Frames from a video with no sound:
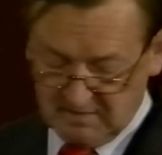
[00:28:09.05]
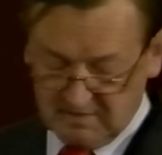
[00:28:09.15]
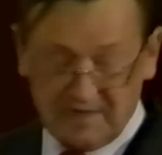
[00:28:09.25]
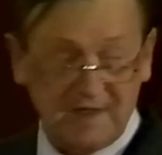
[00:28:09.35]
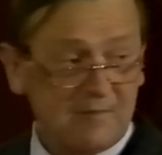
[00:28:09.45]

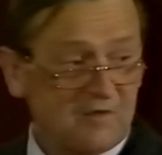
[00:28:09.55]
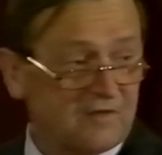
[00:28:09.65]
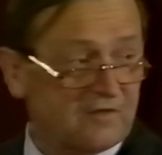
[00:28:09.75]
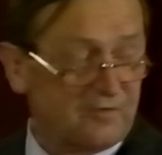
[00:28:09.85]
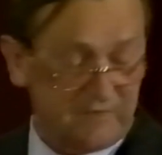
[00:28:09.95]
The name is
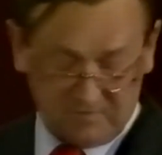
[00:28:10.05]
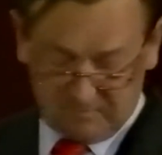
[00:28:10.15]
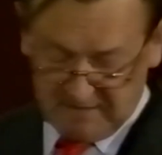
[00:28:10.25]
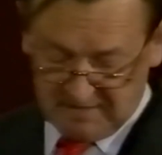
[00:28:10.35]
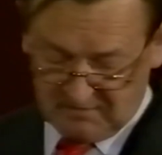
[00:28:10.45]

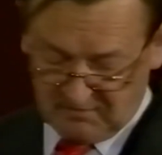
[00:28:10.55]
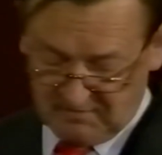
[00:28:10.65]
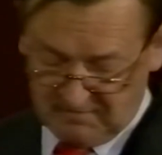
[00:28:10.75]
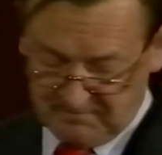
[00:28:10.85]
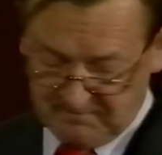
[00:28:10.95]

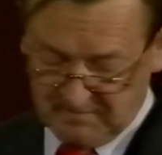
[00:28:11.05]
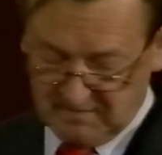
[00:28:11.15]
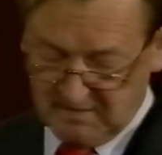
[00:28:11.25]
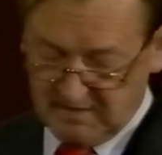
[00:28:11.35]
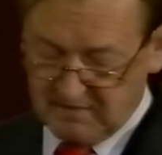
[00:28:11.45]
self-explanatory,
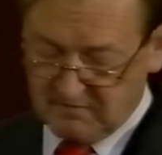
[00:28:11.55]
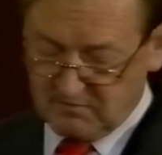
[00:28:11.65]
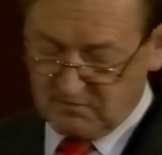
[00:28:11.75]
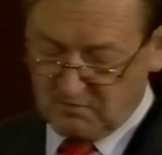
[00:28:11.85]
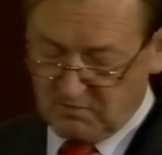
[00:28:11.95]
as there
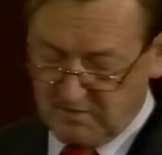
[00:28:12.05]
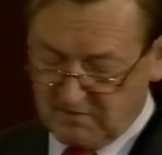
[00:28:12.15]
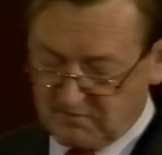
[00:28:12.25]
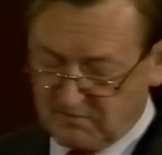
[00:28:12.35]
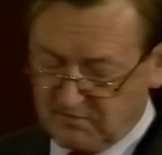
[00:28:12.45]
is
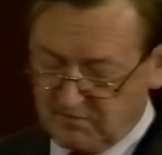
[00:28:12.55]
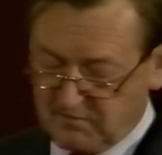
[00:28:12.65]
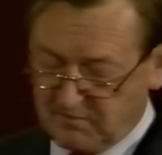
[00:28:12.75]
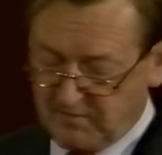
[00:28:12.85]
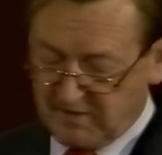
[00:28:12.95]
always reserved
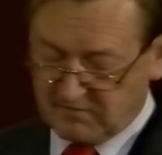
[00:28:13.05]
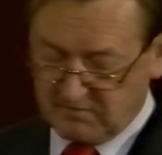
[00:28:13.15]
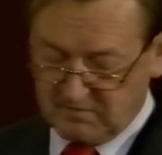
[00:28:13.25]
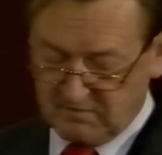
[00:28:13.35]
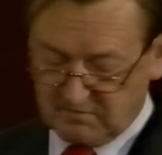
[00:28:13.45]

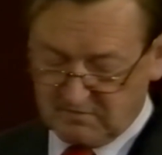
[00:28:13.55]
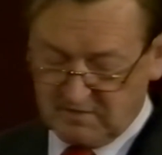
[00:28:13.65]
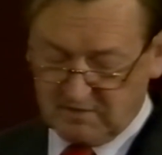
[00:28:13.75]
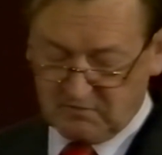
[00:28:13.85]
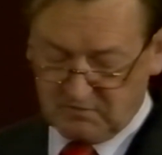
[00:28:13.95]
capacity to
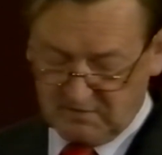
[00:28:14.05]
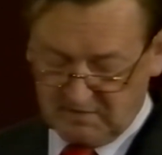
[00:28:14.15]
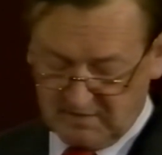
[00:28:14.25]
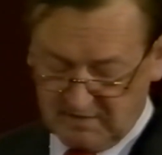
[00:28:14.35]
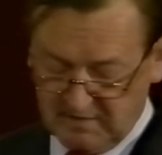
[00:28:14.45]
start your
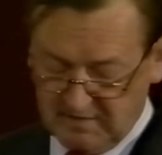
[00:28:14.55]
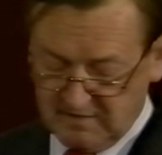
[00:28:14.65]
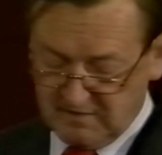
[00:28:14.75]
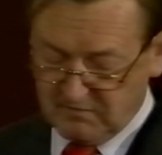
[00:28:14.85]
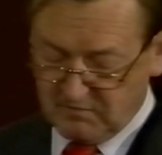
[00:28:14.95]
car
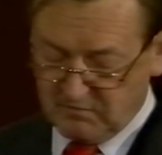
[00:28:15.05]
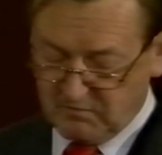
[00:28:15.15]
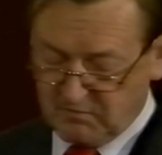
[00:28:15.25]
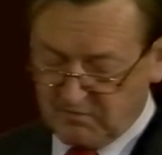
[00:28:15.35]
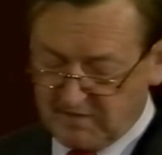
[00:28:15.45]
even if
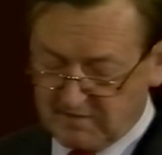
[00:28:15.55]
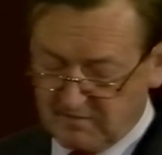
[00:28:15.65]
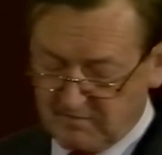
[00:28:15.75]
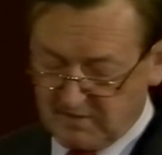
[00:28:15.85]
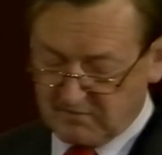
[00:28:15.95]
you flatten
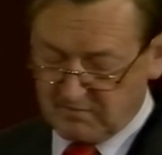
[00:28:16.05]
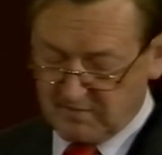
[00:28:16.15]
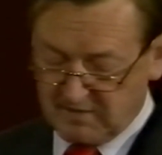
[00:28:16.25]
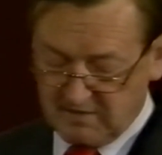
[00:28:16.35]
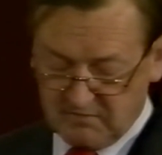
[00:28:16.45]
the battery
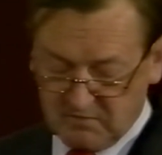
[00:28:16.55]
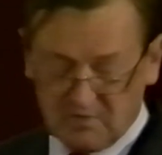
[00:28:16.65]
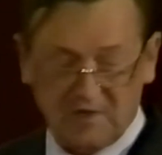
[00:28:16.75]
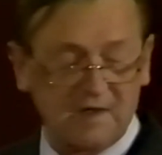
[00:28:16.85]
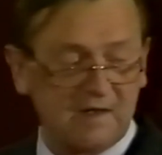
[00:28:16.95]
by leaving your
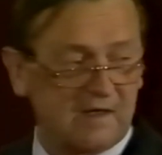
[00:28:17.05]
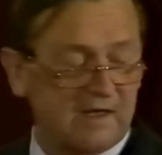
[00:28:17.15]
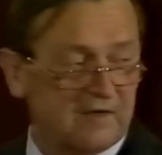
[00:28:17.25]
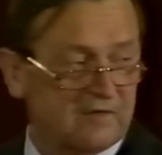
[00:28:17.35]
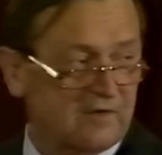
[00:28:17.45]
car
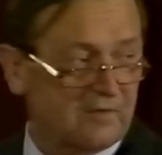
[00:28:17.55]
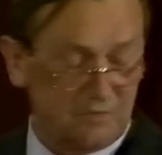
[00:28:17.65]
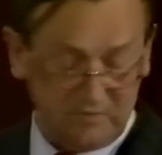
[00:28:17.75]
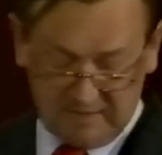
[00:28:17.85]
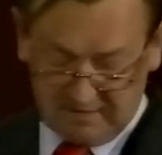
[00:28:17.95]
lights on
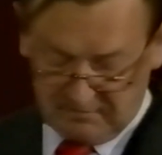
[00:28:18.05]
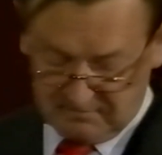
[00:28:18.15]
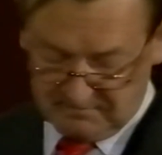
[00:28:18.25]
all night.